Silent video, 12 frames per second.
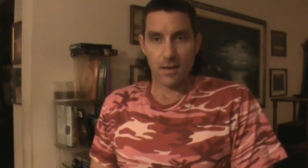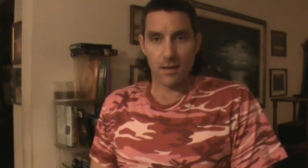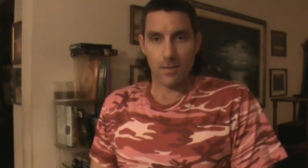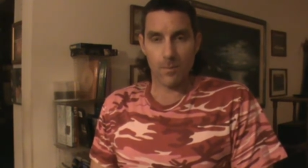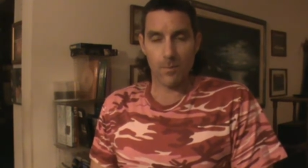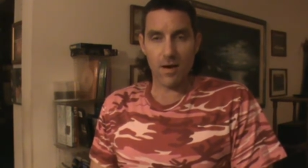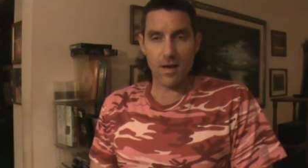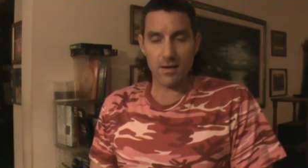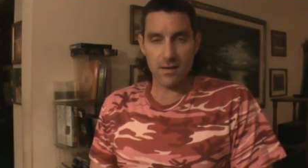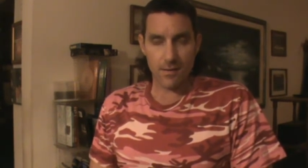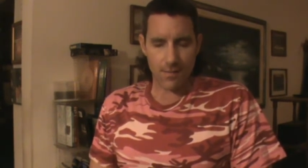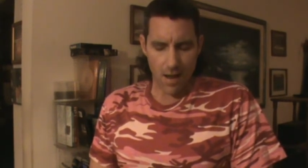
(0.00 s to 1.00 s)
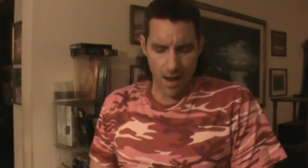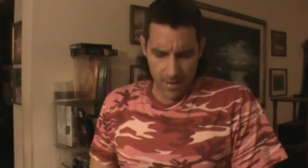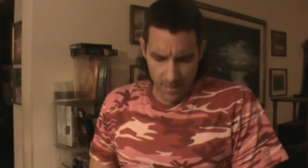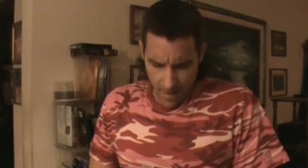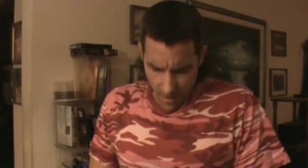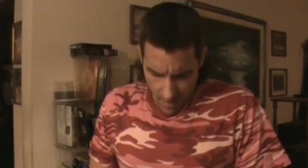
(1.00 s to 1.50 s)
But I
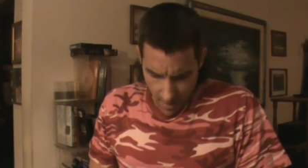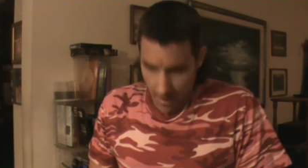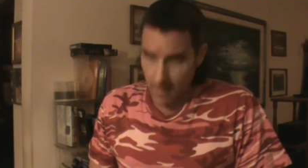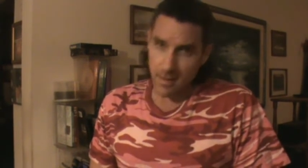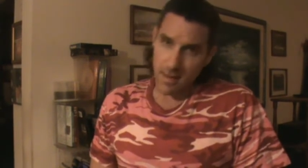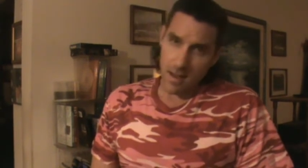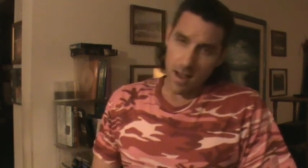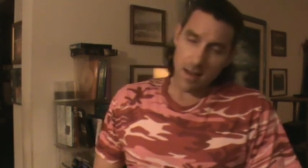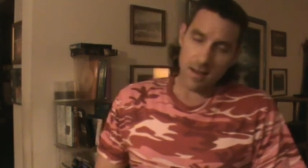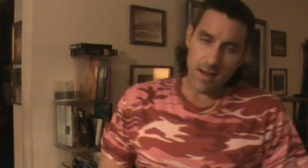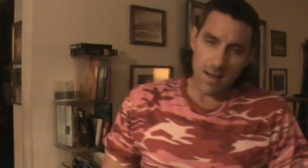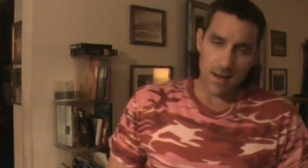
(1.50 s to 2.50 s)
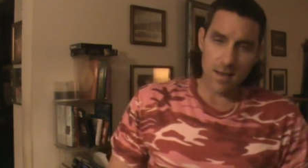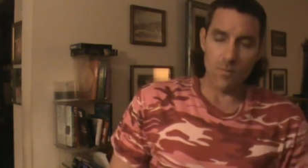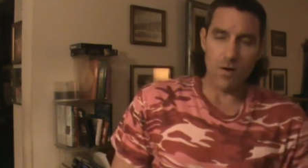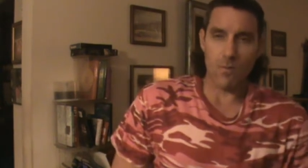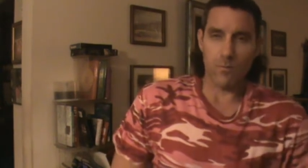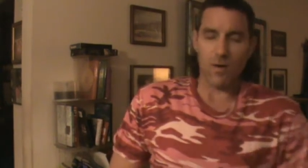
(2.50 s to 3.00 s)
get I get, I got him
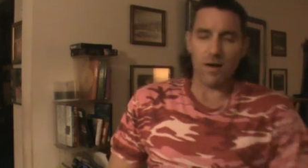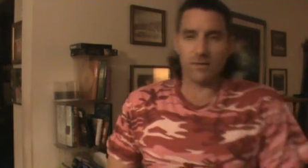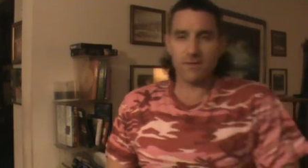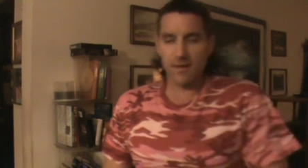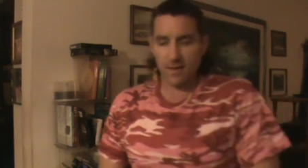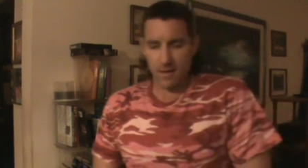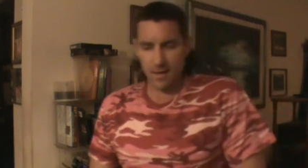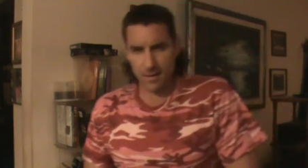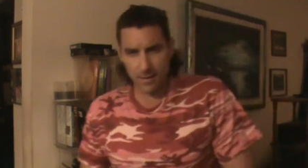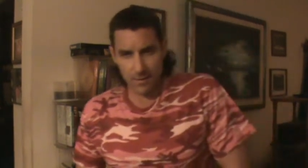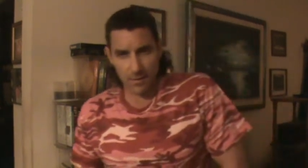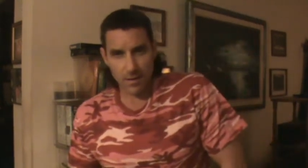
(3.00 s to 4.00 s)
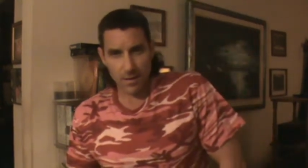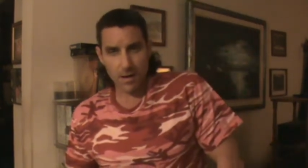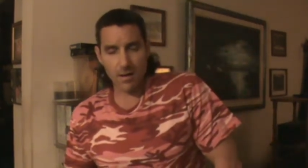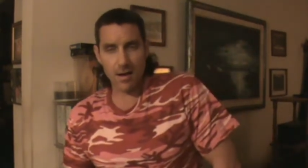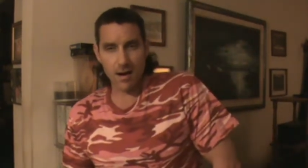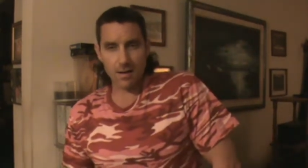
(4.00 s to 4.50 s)
a bus ticket,
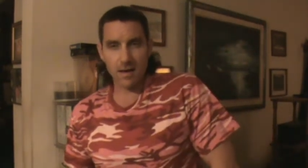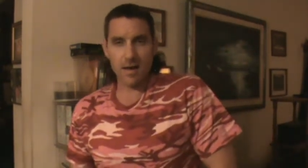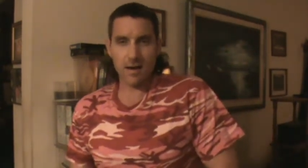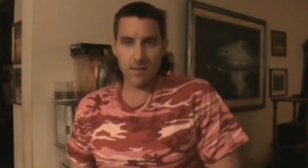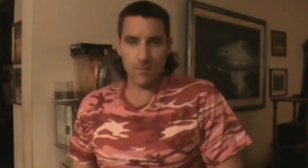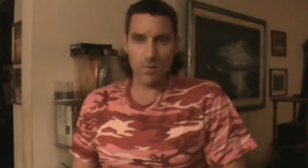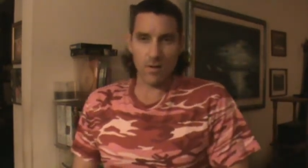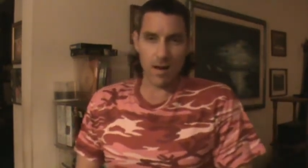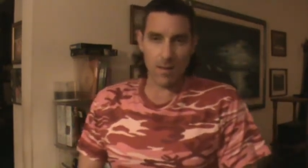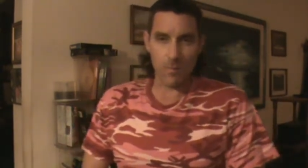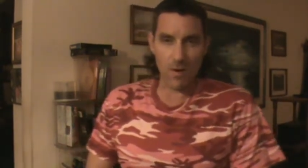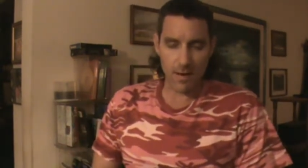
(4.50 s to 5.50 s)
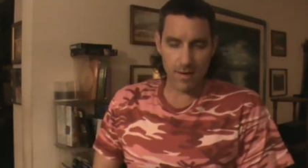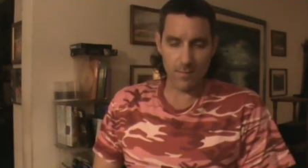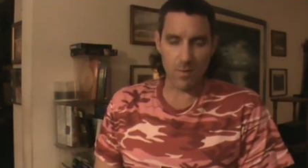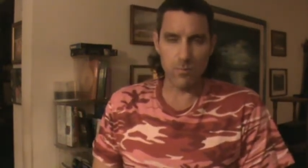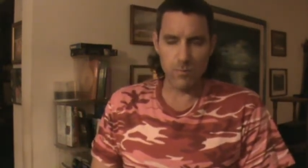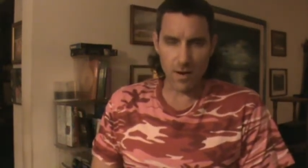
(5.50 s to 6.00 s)
or I got him I bought him
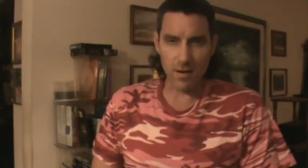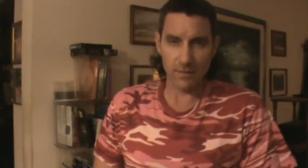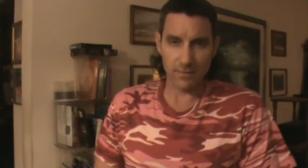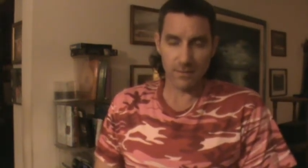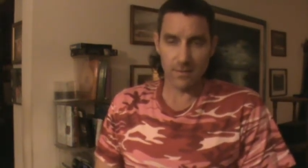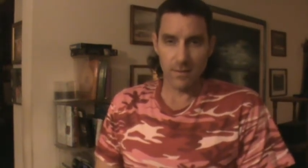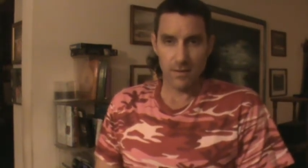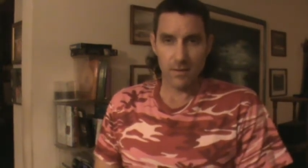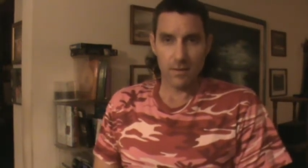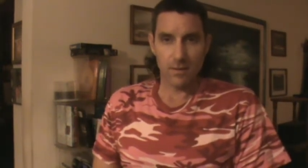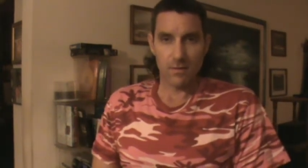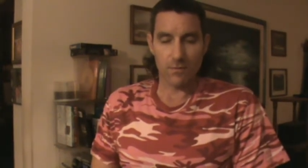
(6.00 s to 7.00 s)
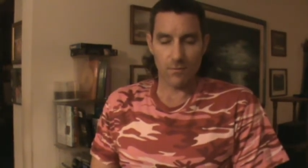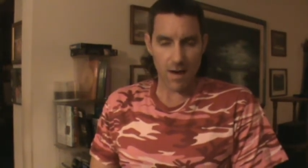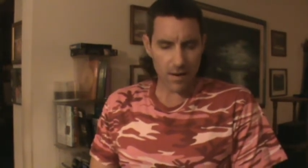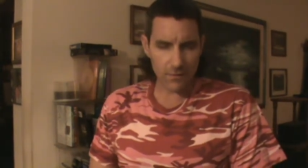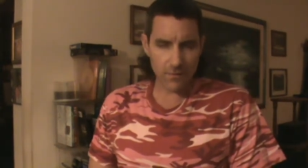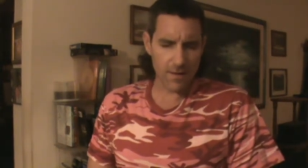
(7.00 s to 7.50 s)
a bus
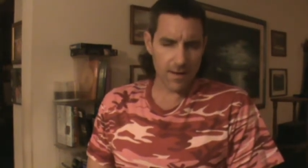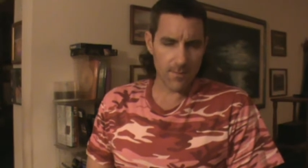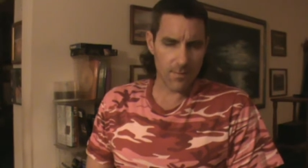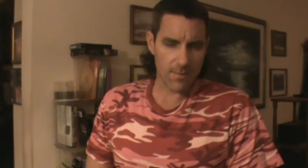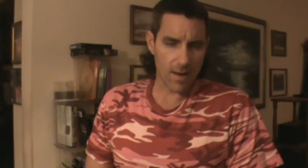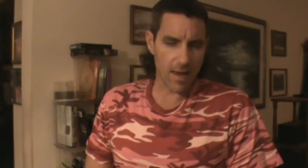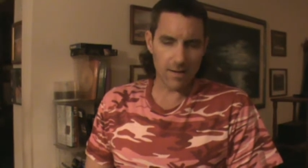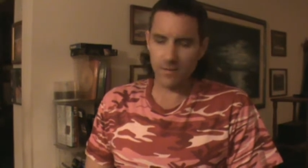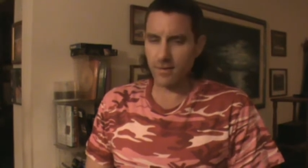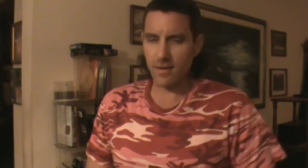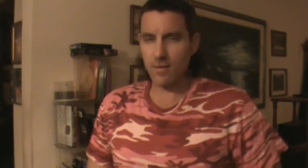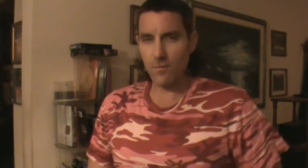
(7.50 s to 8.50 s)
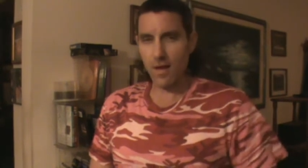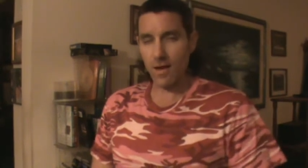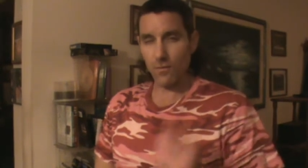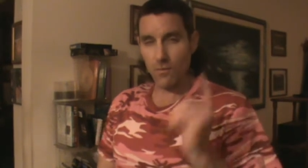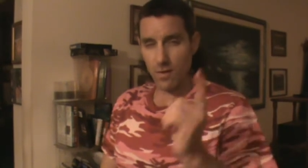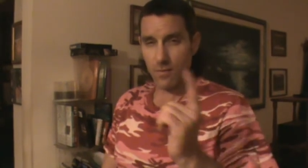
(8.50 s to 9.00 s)
round trip. I just didn't buy
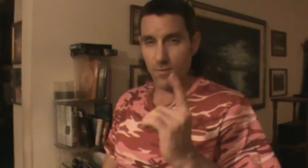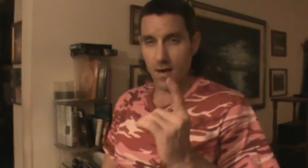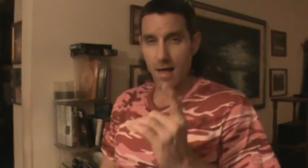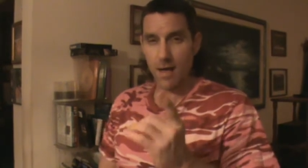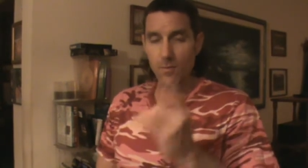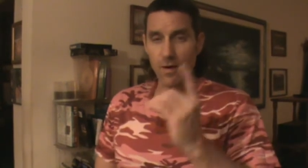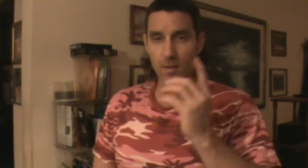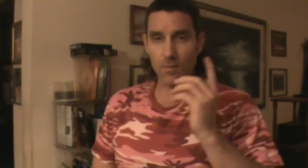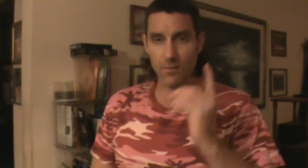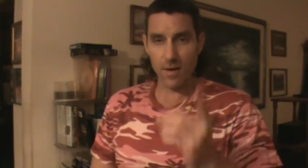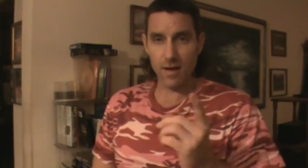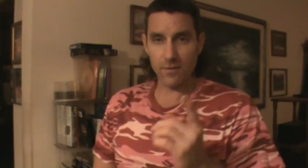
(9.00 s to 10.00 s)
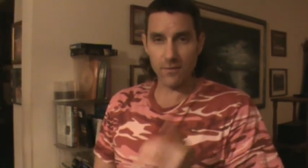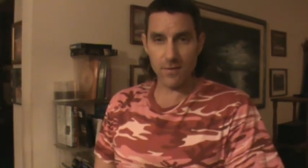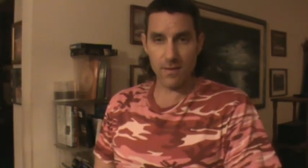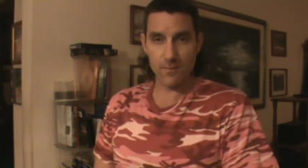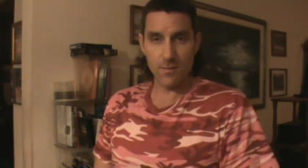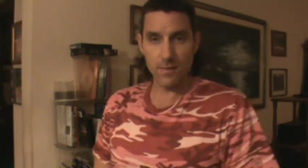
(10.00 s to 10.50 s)
one ride. I bought him a round trip.